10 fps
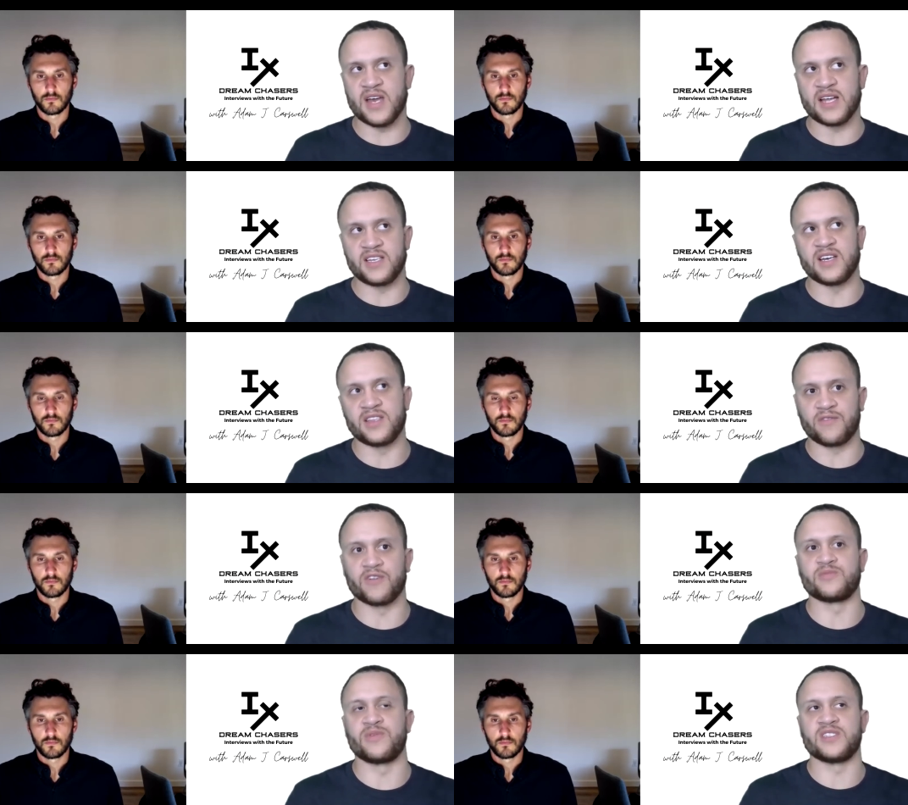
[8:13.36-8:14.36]
Speaker 1: the idea in the
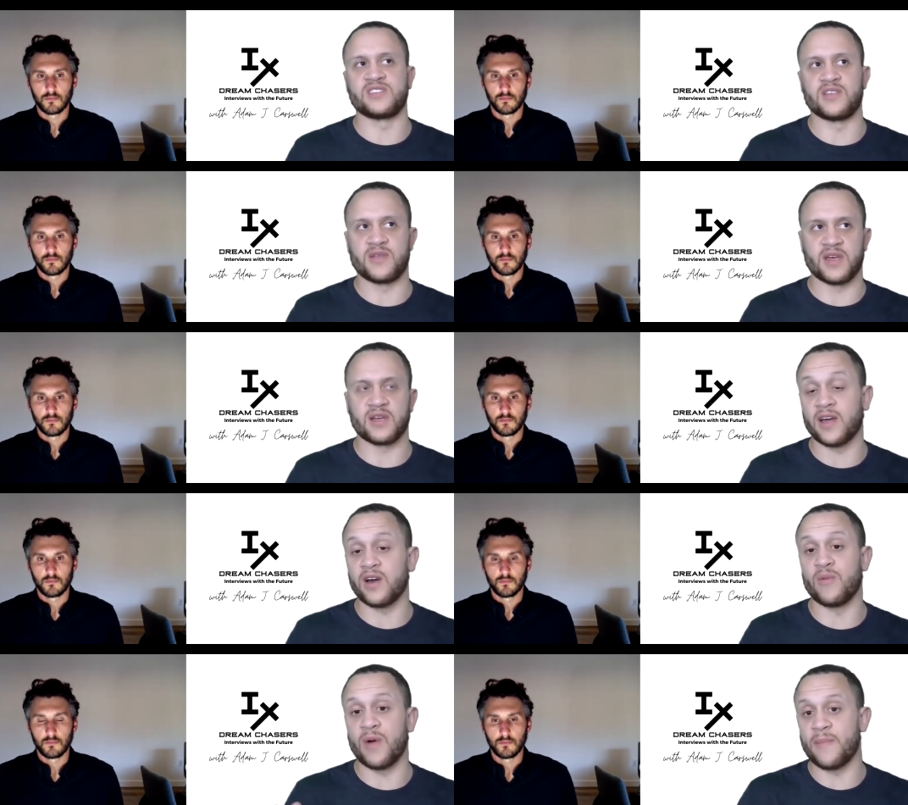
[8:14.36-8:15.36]
first place to think like
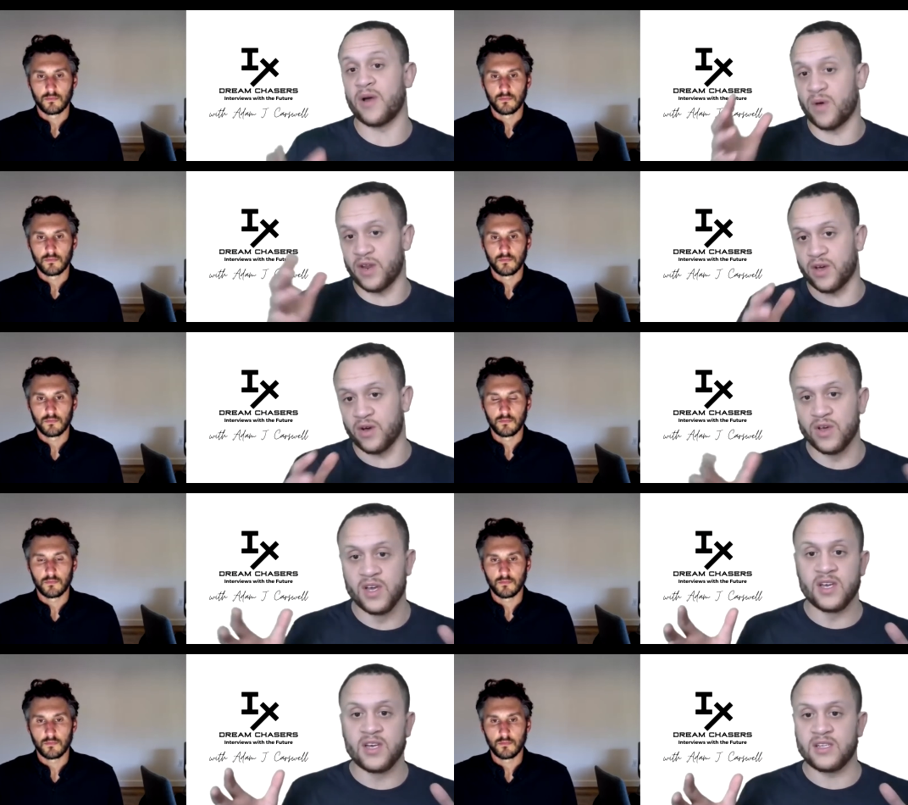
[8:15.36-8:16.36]
oh i might want to go
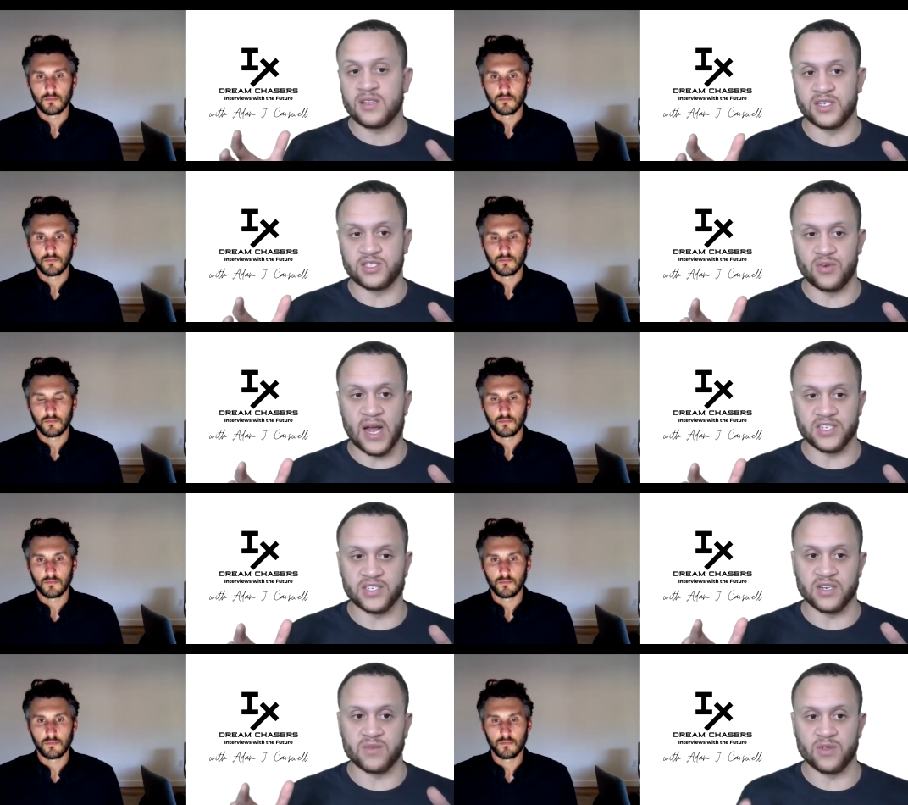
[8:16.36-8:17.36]
this
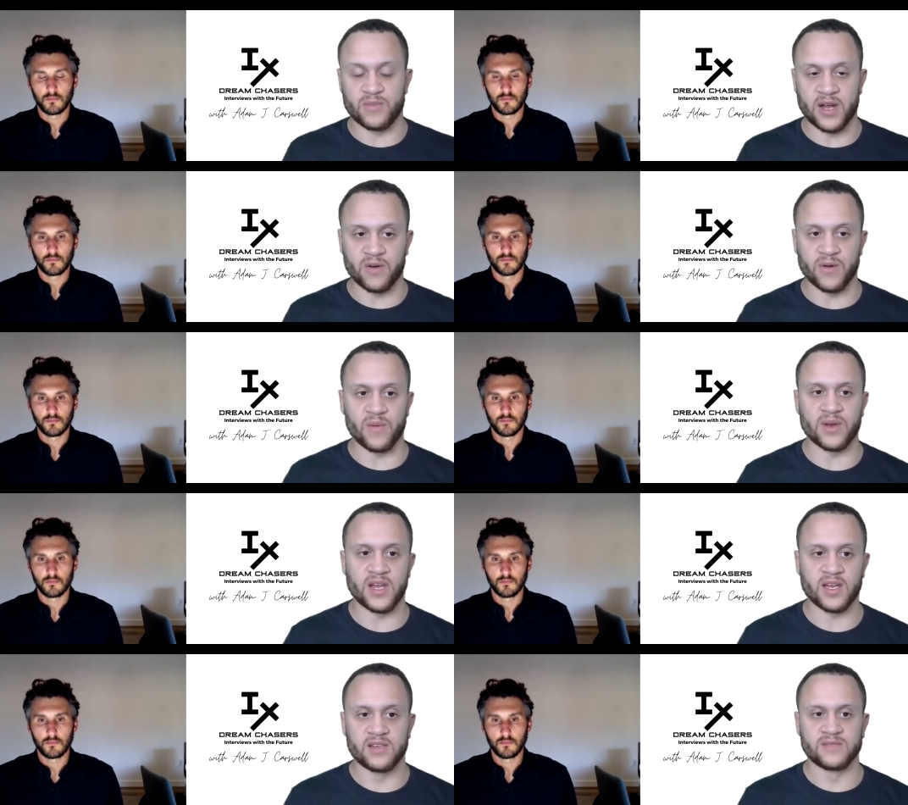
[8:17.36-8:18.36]
direction with my career one
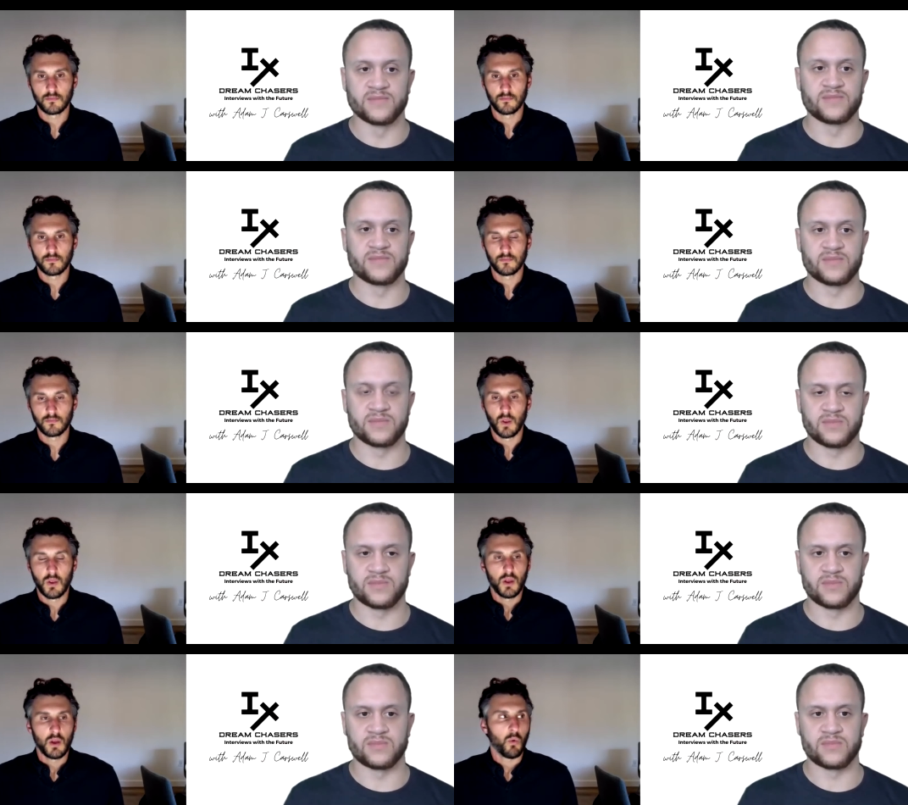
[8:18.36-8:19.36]
day
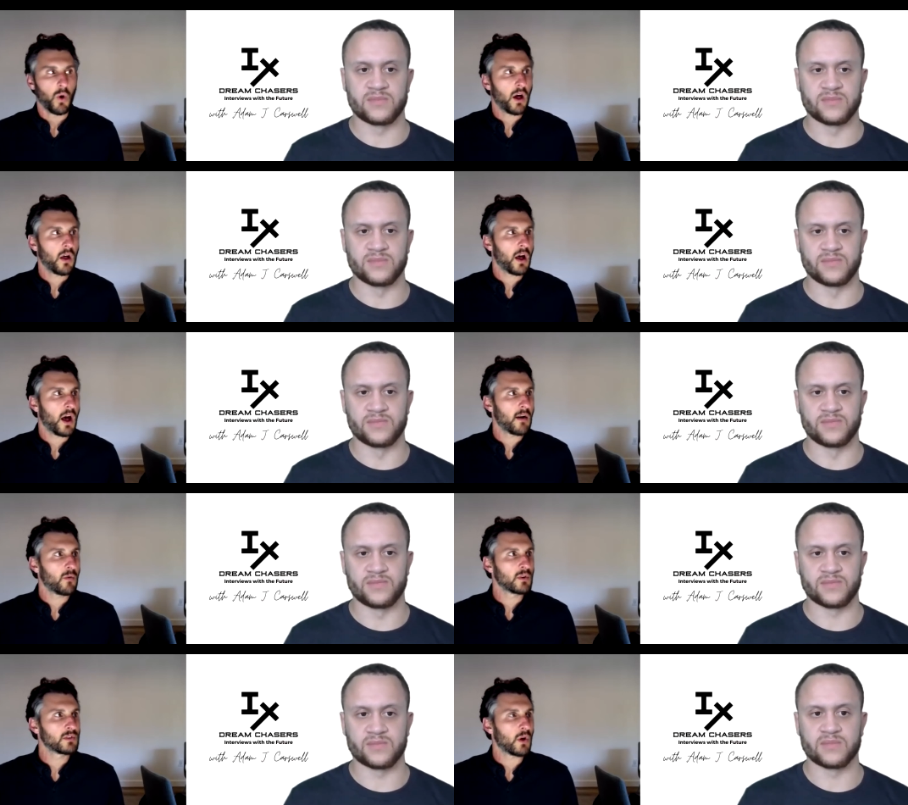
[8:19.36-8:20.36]
Speaker 2: well i
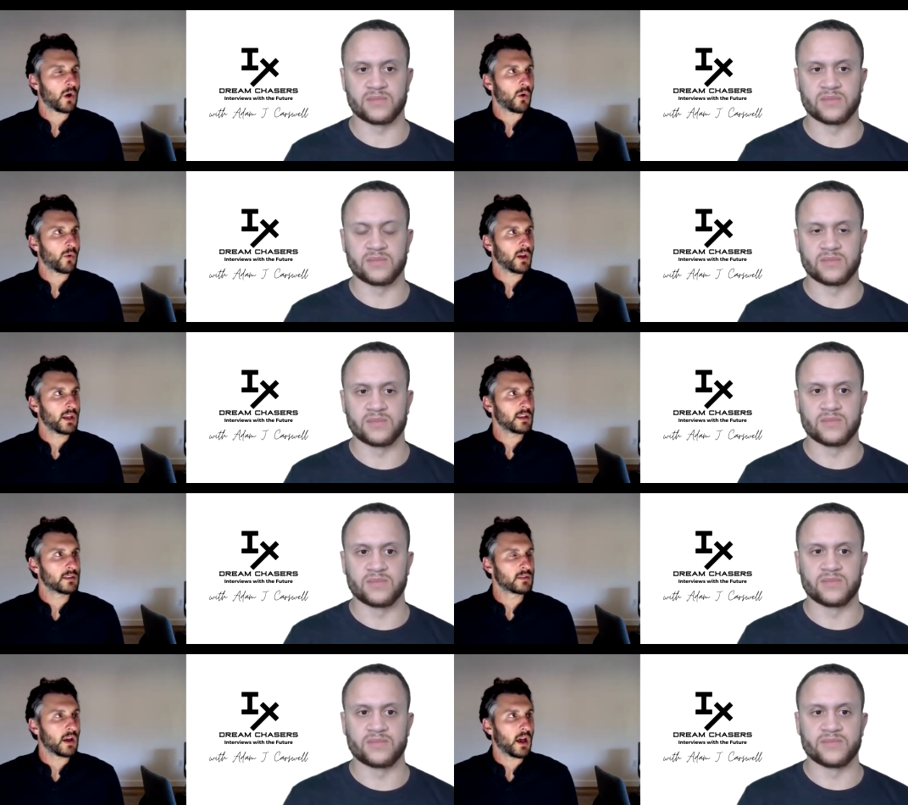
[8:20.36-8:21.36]
was
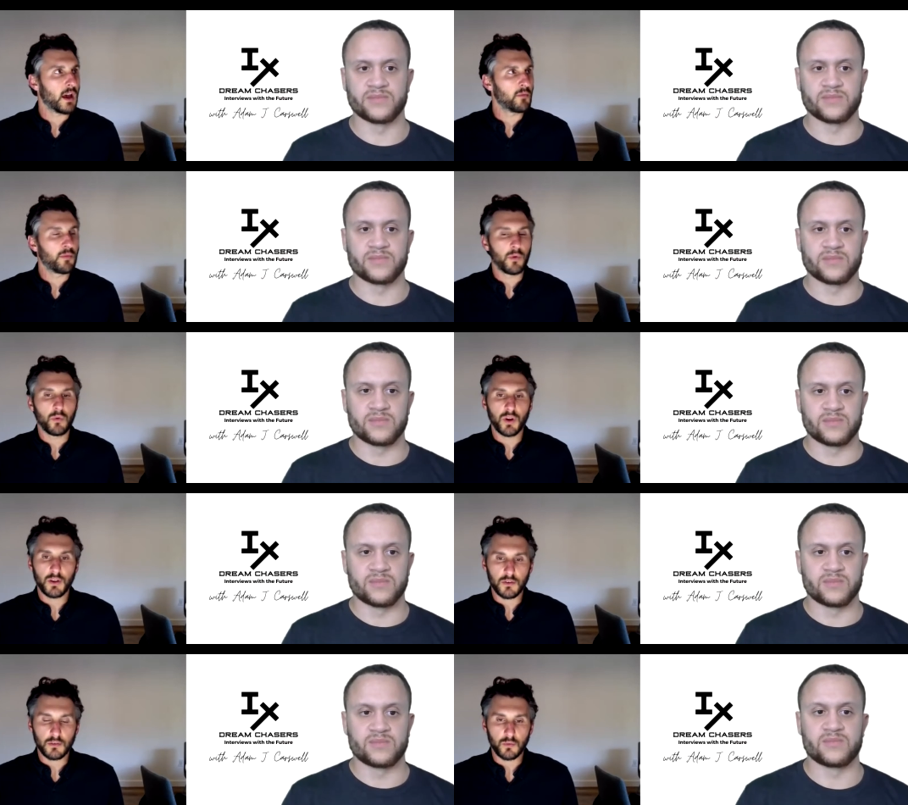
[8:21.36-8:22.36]
always uh,
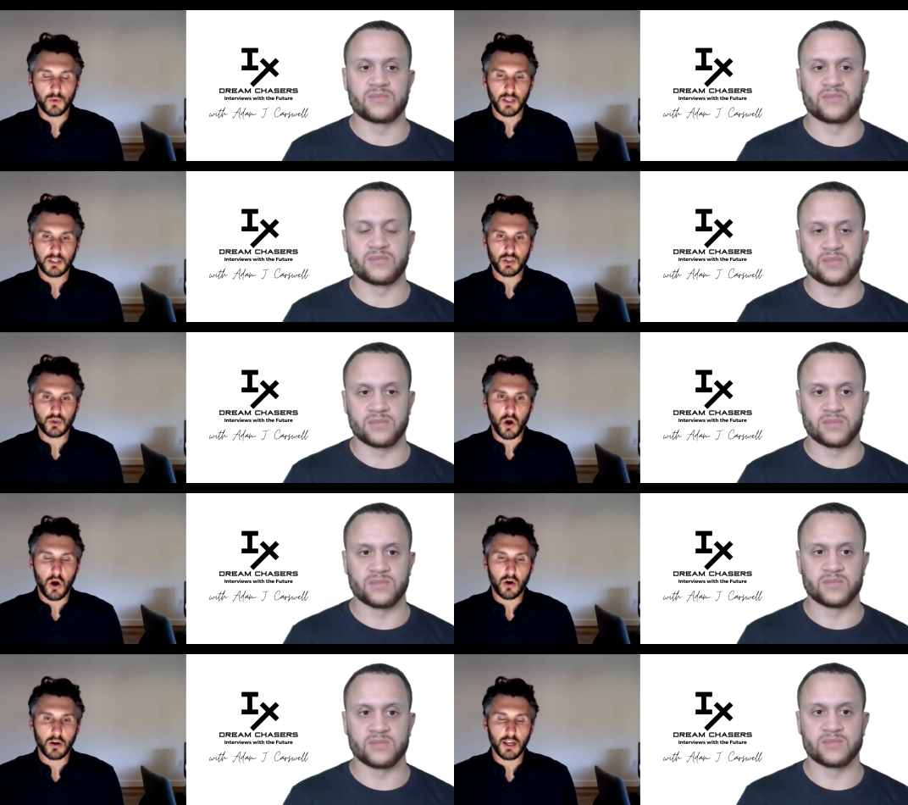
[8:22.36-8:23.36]
real really
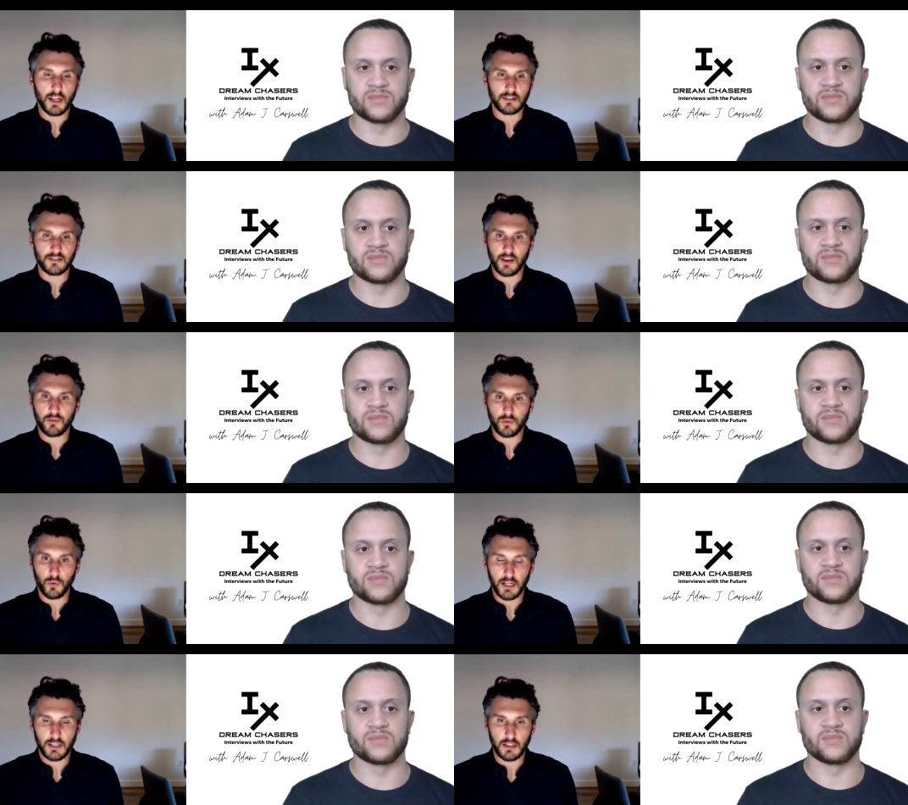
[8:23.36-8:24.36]
strong kind of
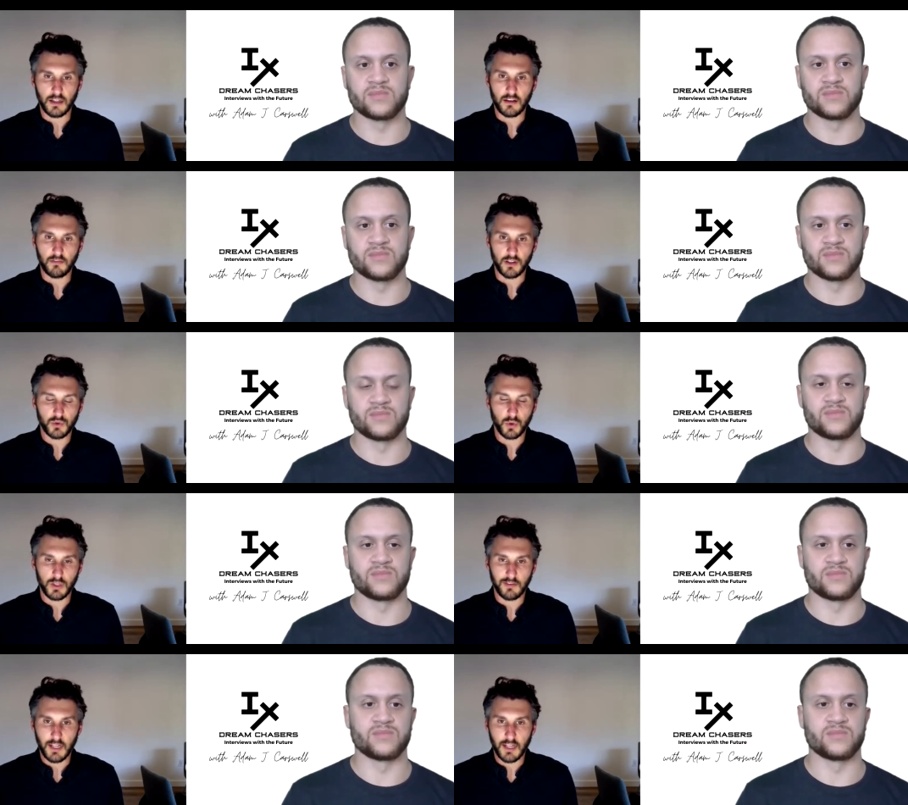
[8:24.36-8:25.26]
self-directed individual even